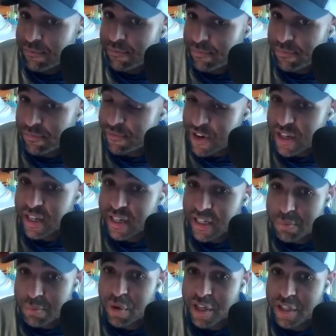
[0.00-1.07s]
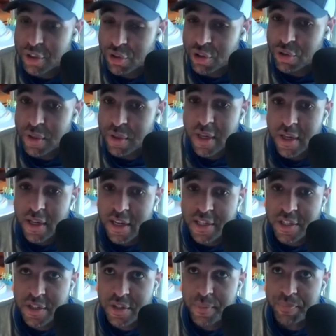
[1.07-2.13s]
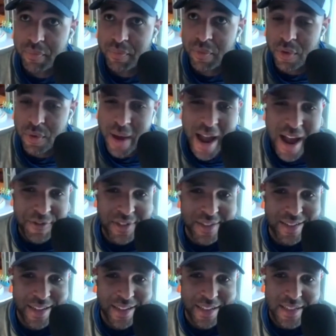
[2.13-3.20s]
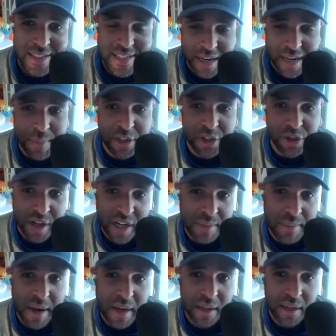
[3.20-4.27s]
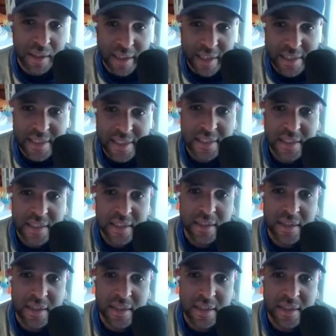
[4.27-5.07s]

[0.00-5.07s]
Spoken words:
feel like is pretty true, is you have to like segment your email list